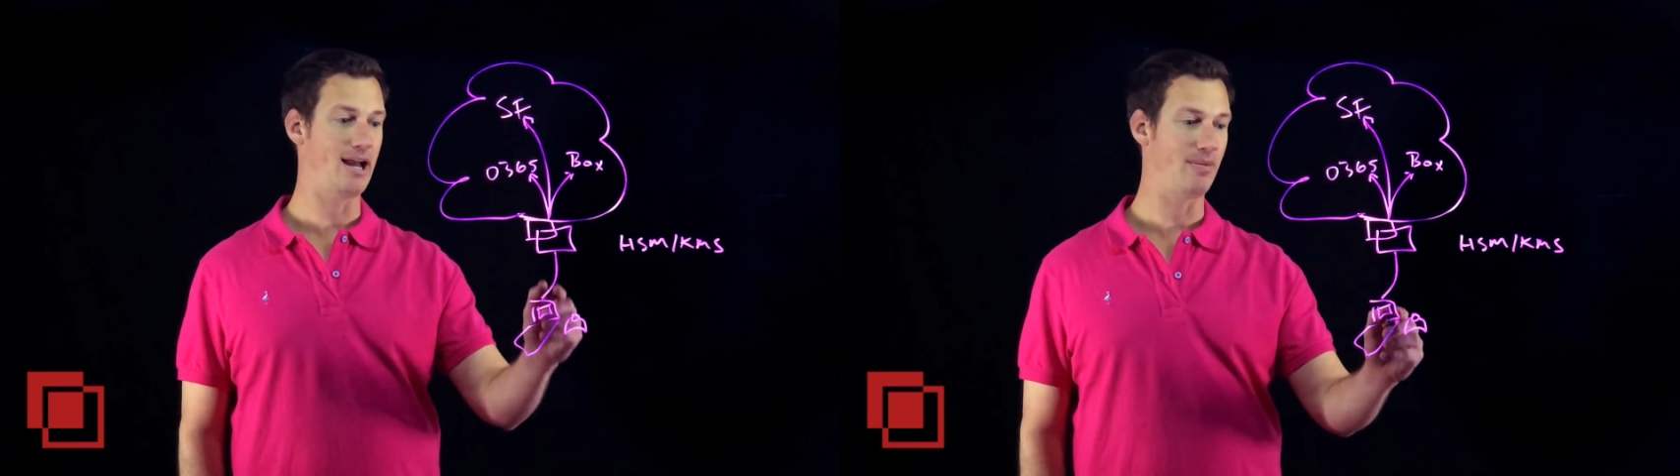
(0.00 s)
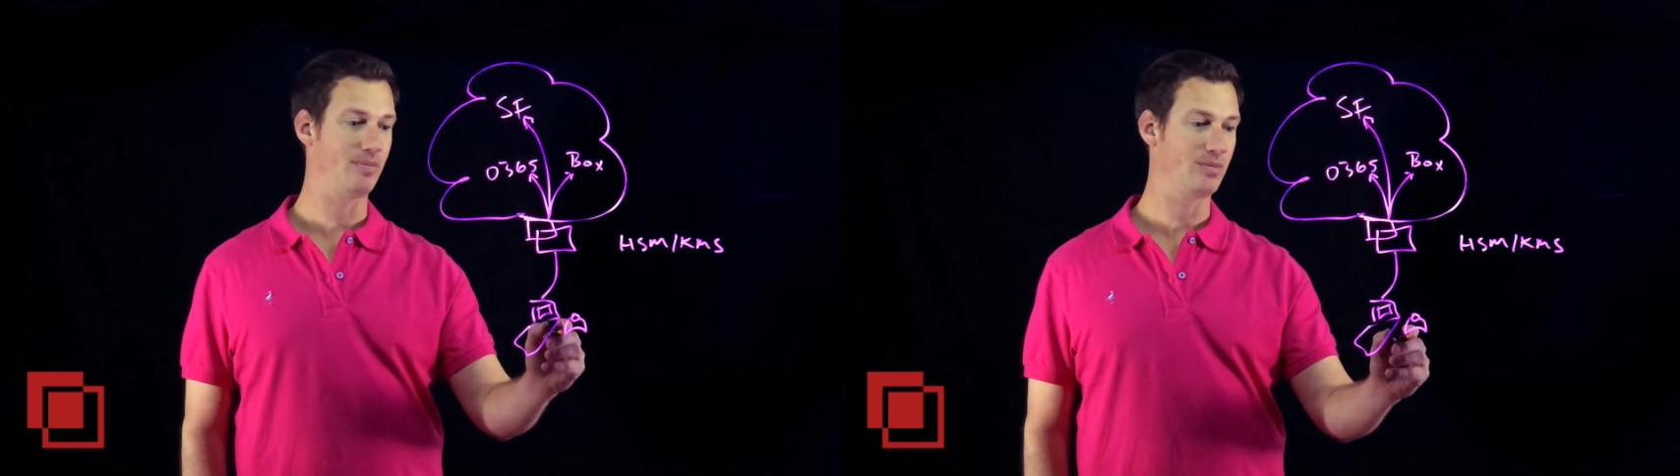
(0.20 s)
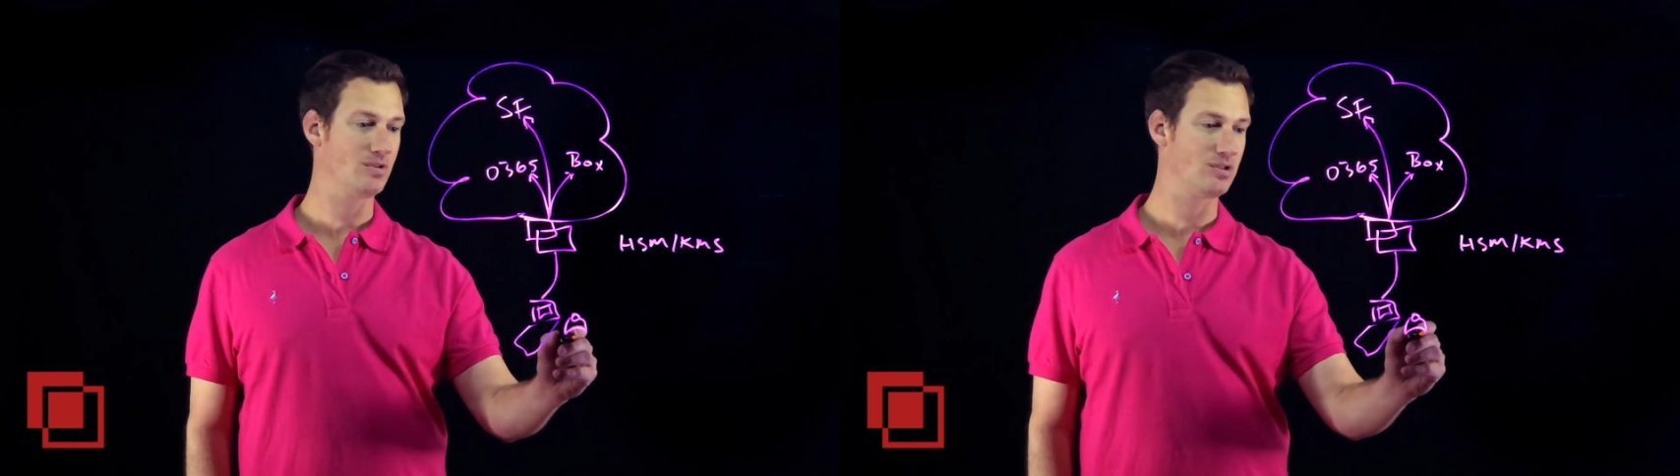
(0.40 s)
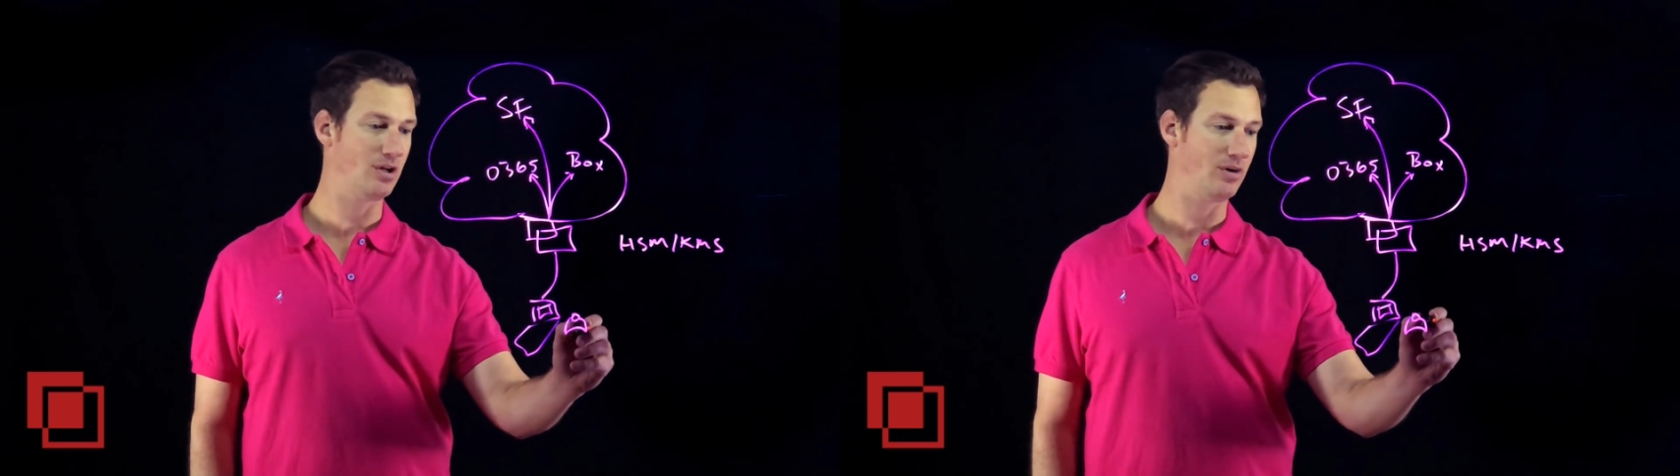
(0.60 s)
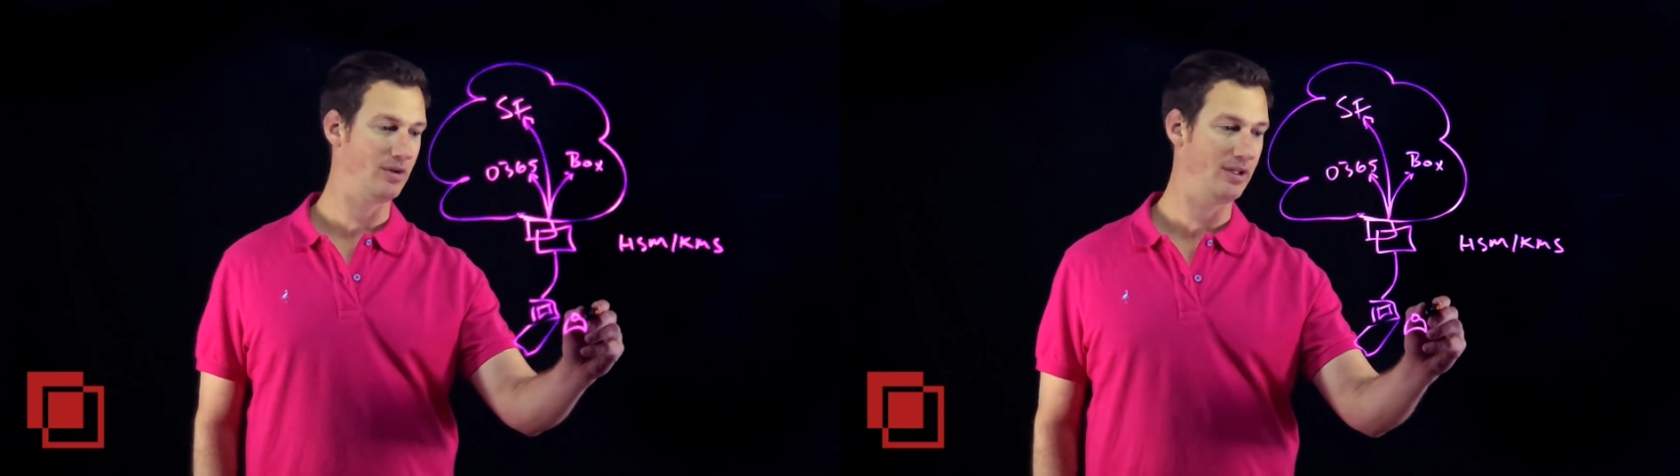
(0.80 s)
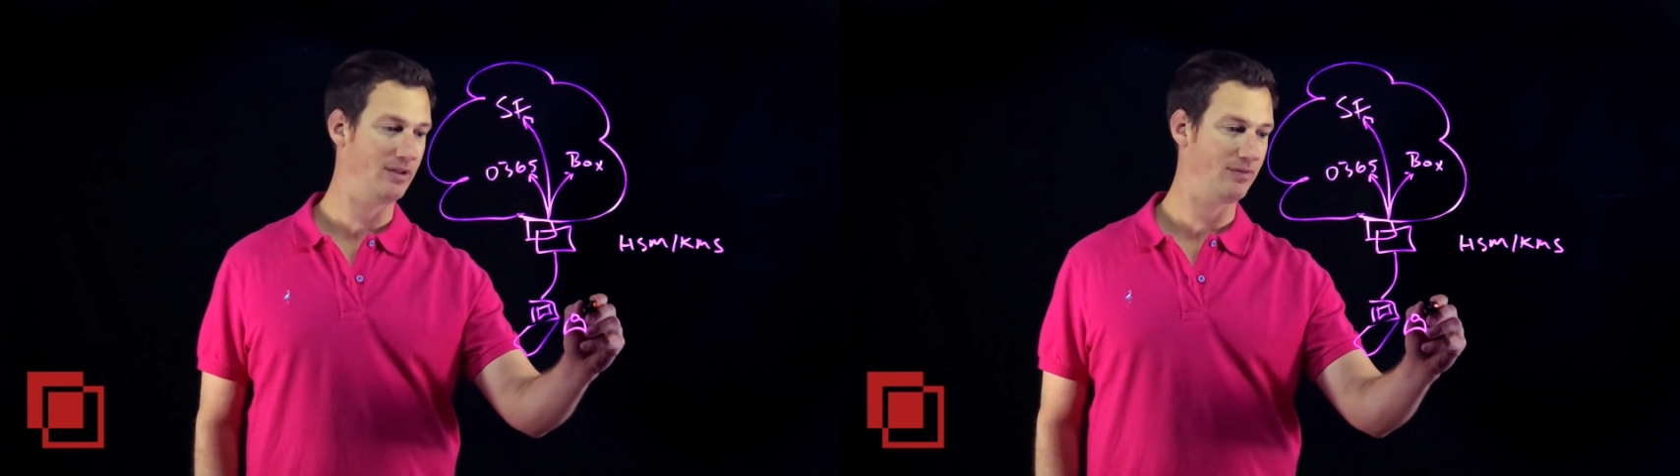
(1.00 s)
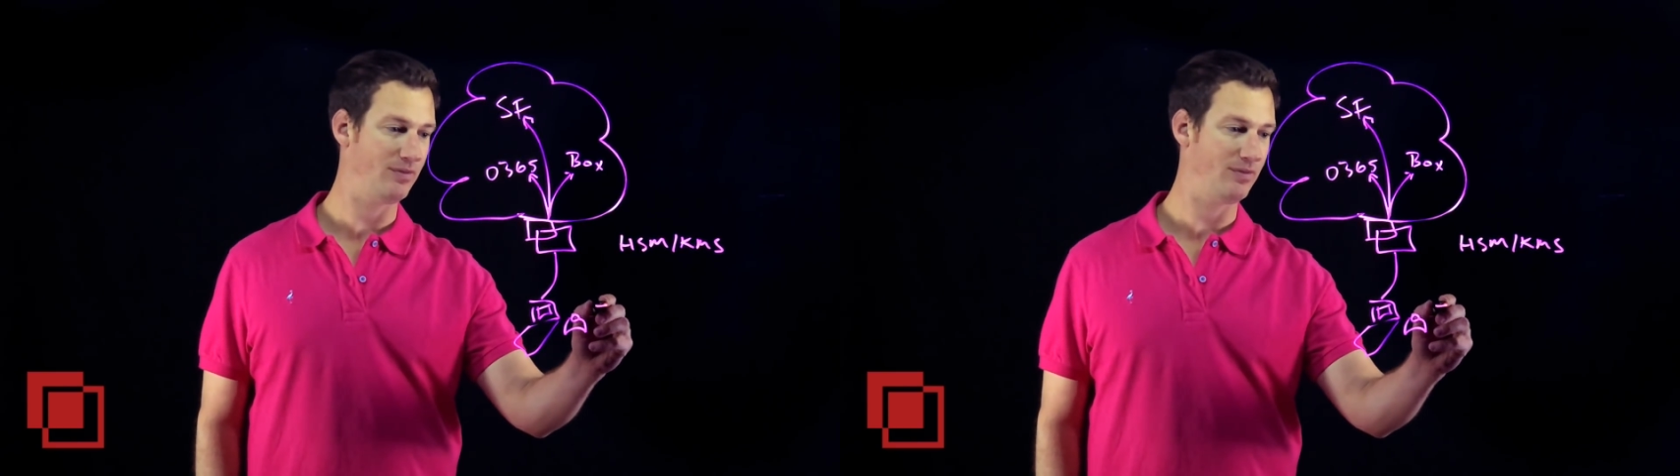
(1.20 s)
app. So if